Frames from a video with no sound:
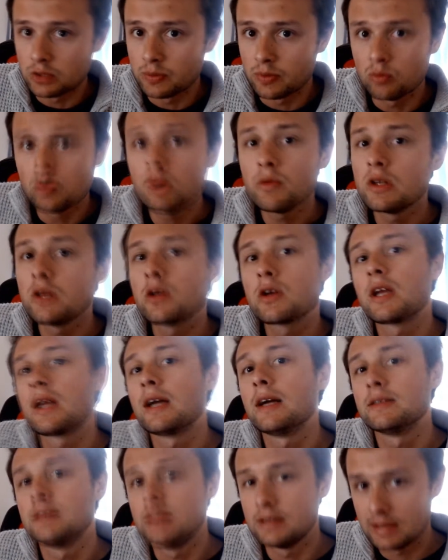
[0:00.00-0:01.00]
But what we're looking
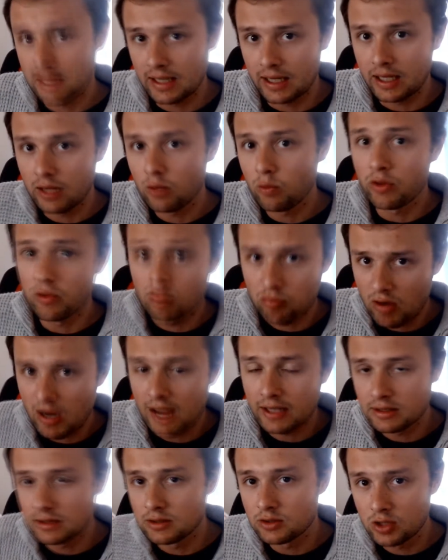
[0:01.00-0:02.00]
at today with
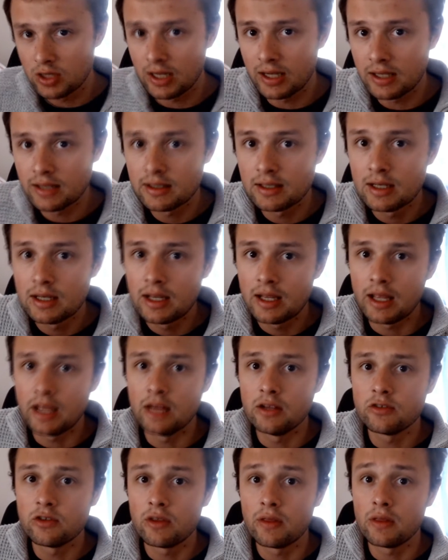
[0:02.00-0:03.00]
RAD and JAD
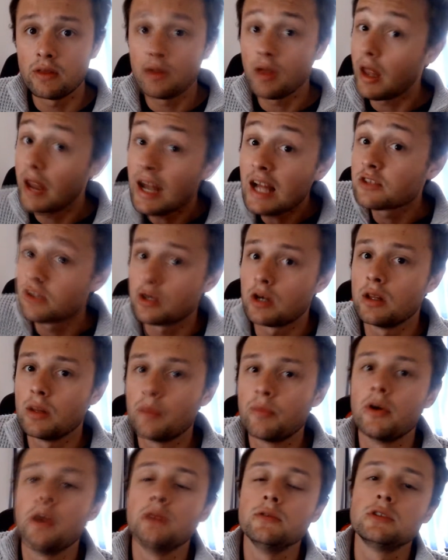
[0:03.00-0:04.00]
is an agile
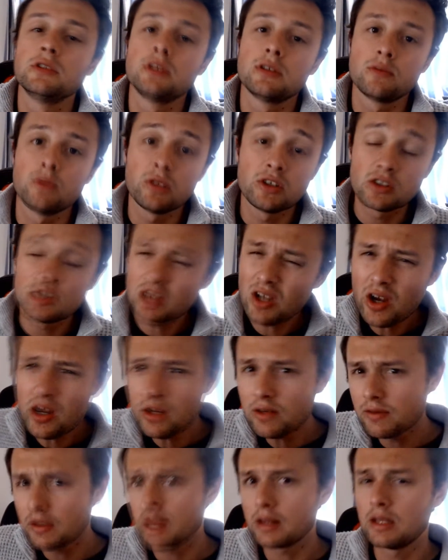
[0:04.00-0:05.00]
approach, which is kind
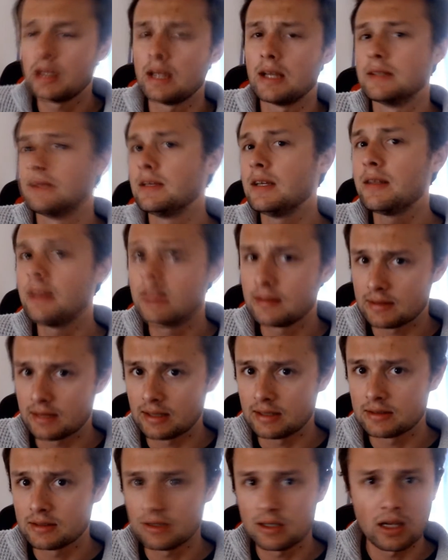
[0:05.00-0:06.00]
of like the
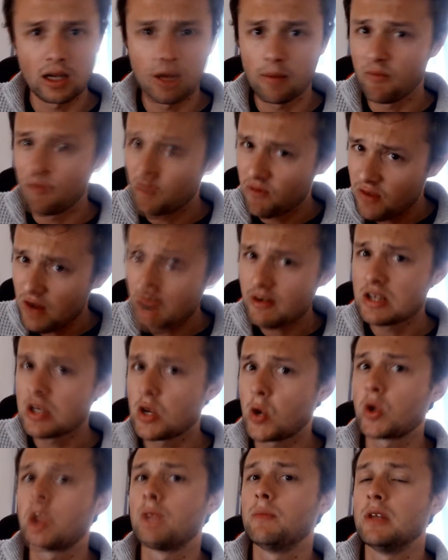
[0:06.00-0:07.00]
antithesis, very
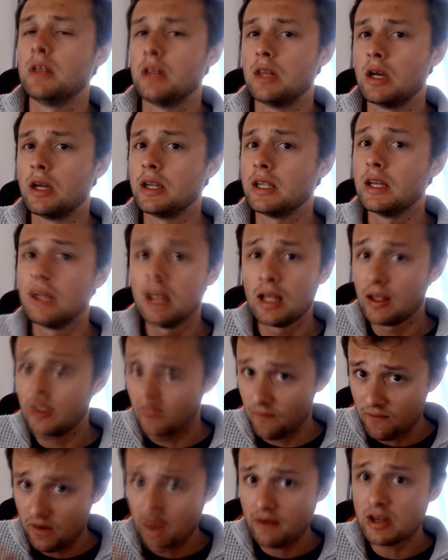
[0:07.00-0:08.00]
document light,
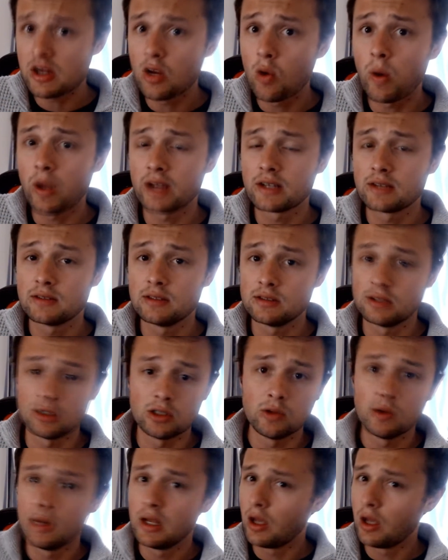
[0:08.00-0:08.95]
very quick to do,